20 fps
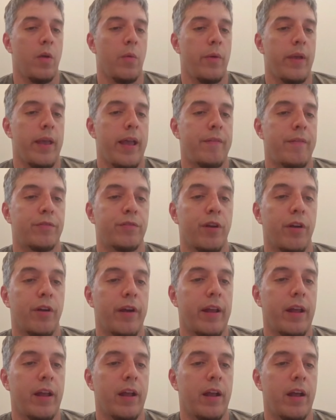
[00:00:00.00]
We have,
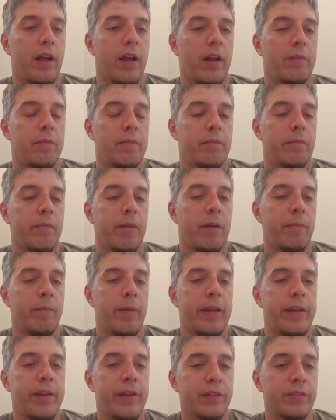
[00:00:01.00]

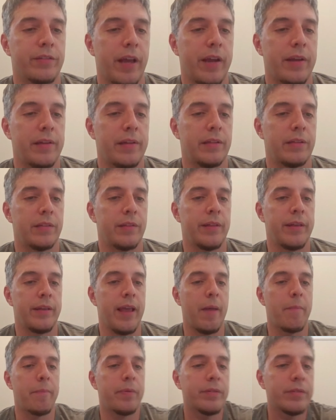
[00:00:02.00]
my nearsightedness,
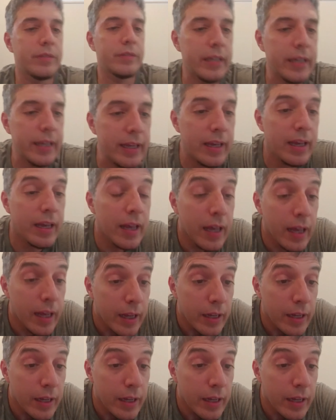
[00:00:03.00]
the embassy,